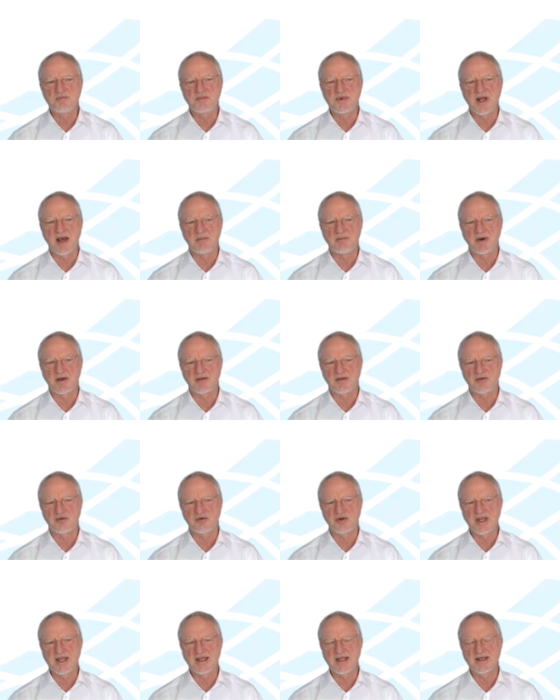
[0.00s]
number
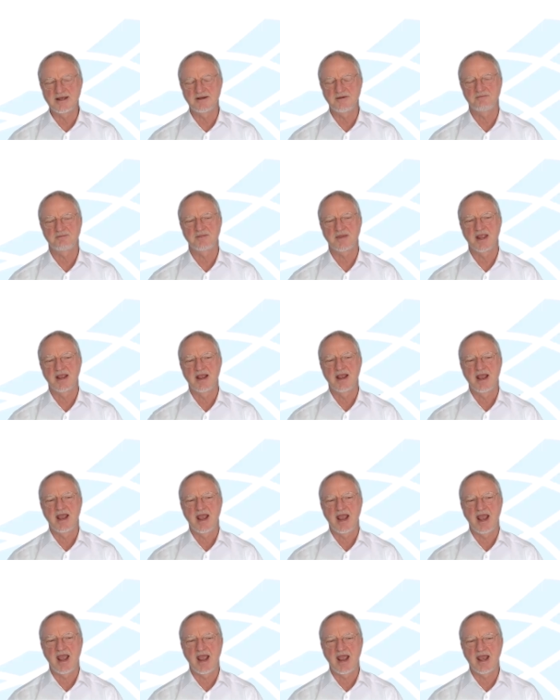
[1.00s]
3
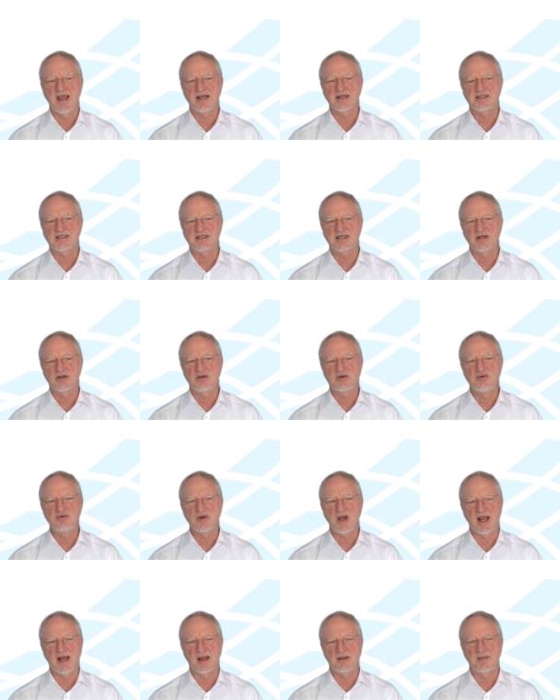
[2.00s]
has two
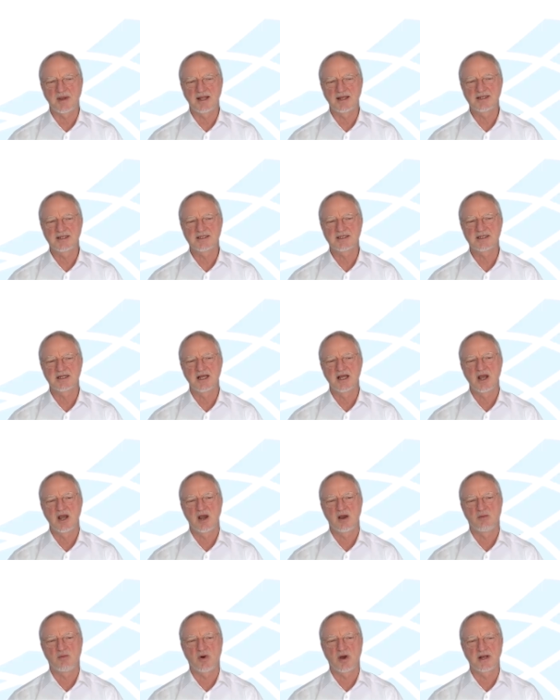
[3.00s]
elements,
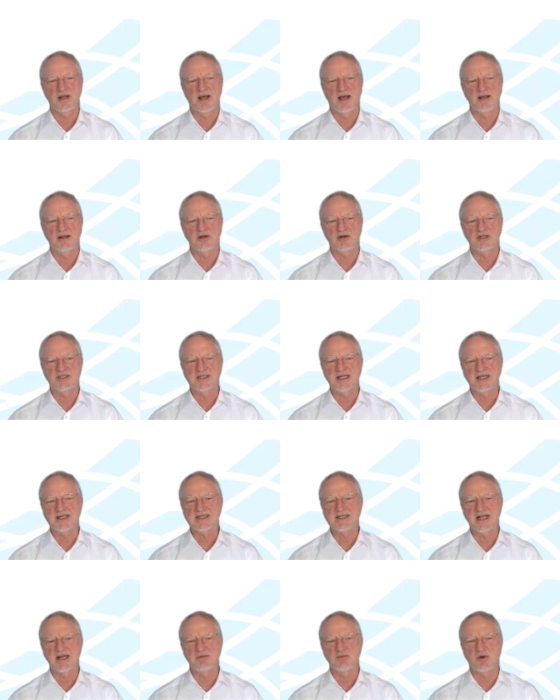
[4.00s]
106
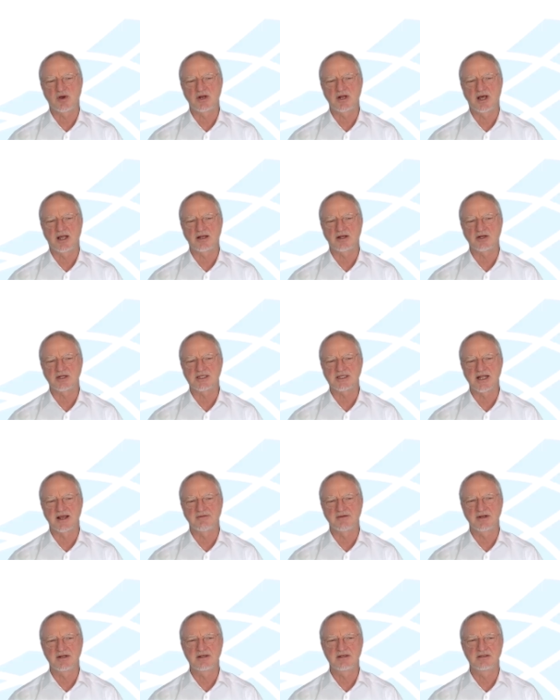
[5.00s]
and
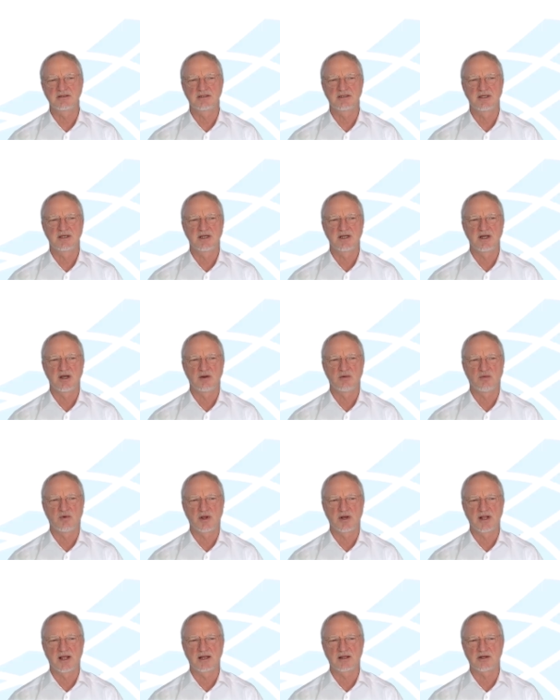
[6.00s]
107,
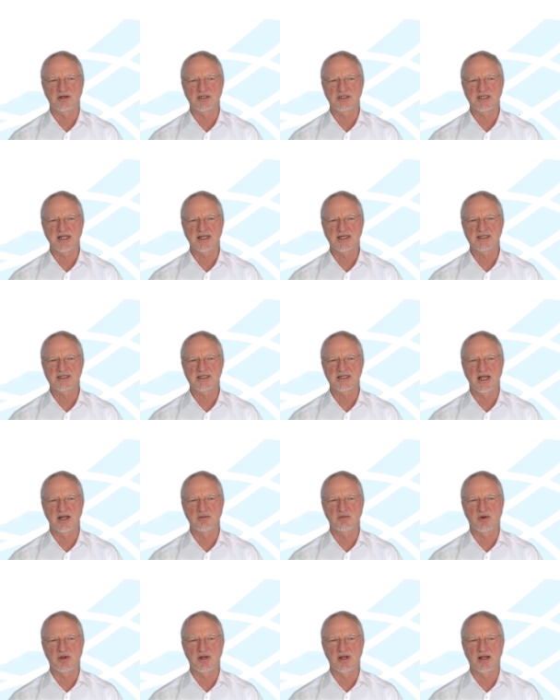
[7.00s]
106 and
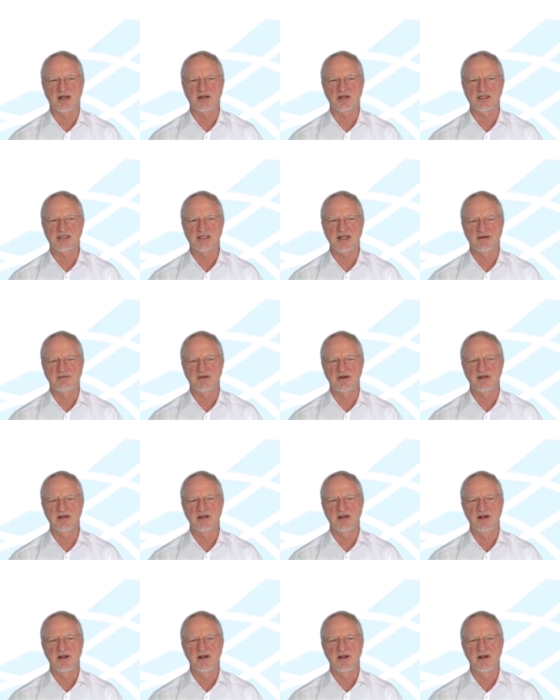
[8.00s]
107.